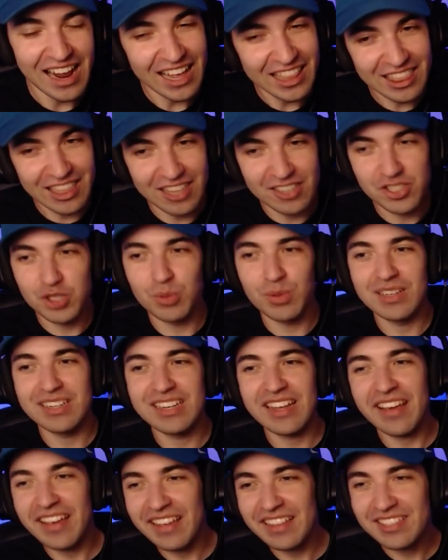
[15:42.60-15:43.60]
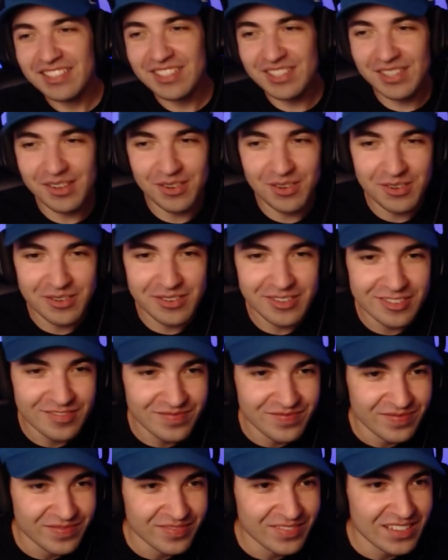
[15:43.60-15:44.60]
I thought you were dead, so
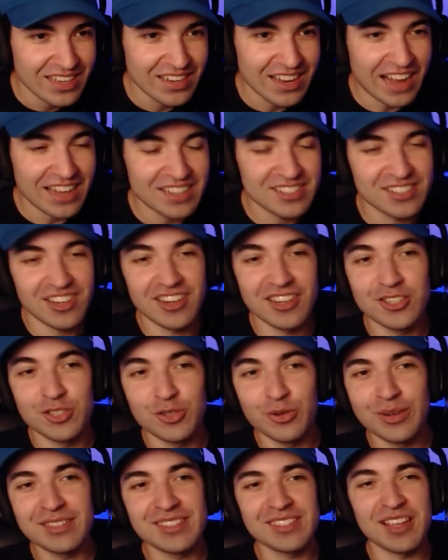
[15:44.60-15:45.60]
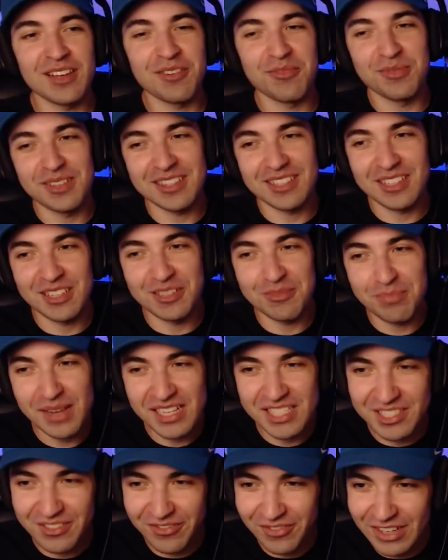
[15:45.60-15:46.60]
I started doing stuff with your
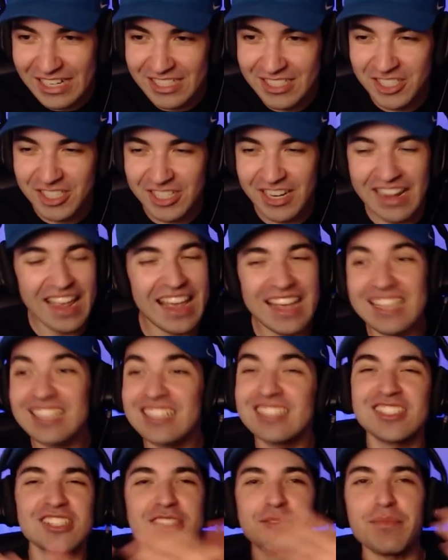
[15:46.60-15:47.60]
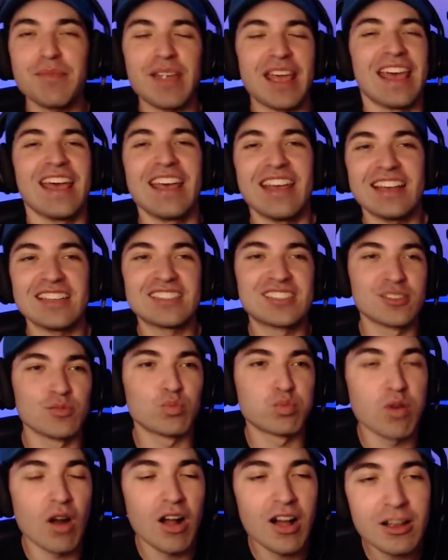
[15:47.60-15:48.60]
best friend, Shane. It's
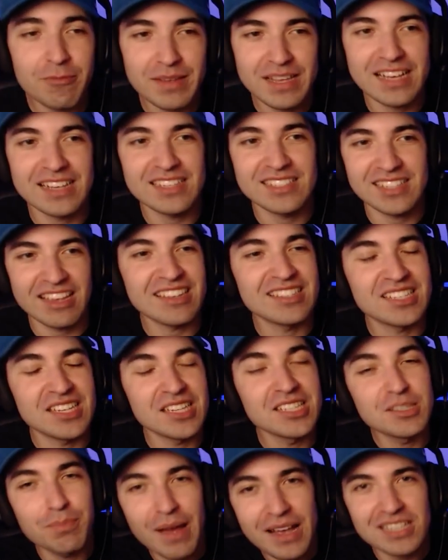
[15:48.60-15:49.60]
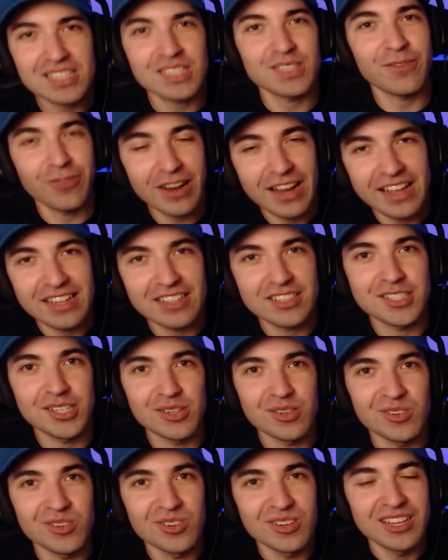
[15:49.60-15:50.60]
wrong because it's his best friend,
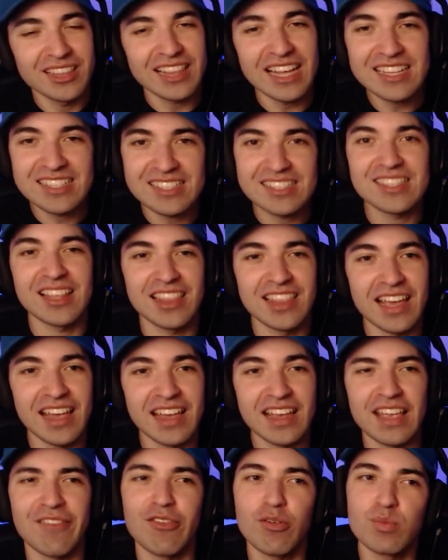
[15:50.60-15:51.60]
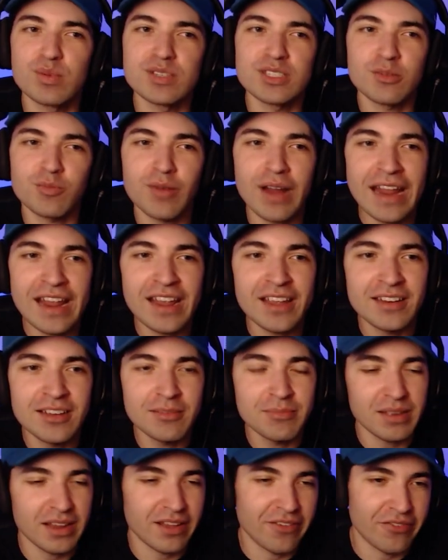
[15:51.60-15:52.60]
too. That's the thing. If it was a
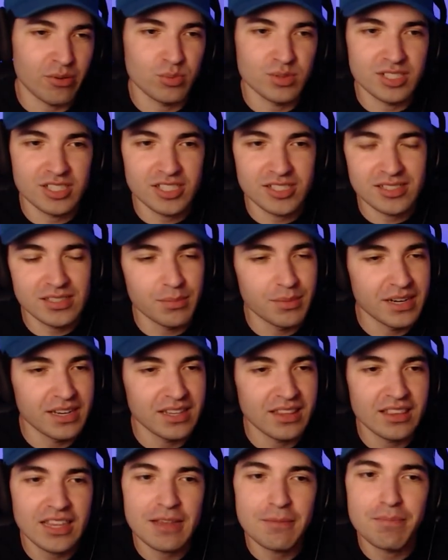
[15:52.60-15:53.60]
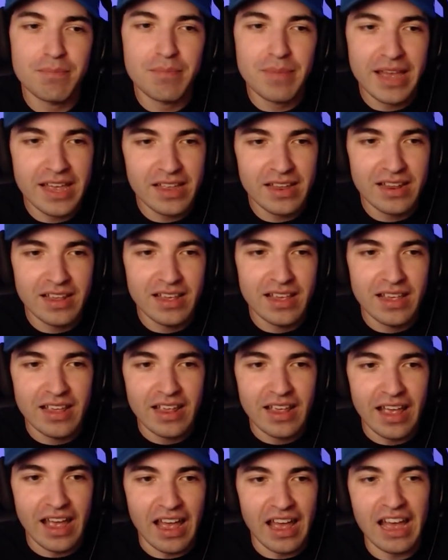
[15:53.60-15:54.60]
random, if it was just somebody that they met
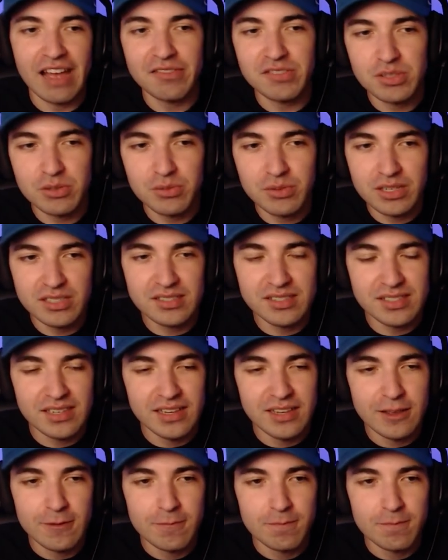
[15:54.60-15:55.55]
afterwards,